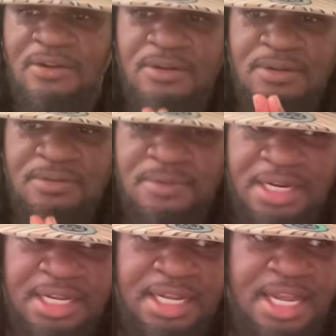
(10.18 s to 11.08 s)
on
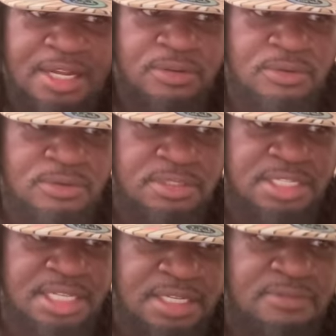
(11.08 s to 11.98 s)
Renegade Krew
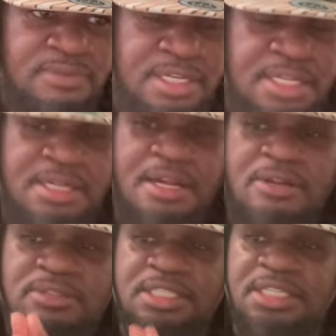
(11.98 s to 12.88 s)
TV.
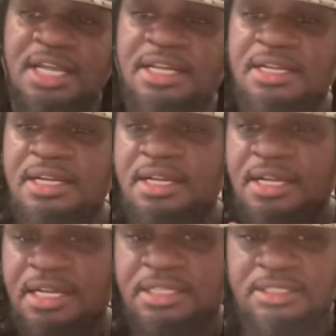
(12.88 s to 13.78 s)
Now, today
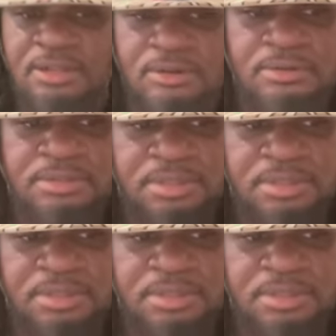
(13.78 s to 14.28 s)
is going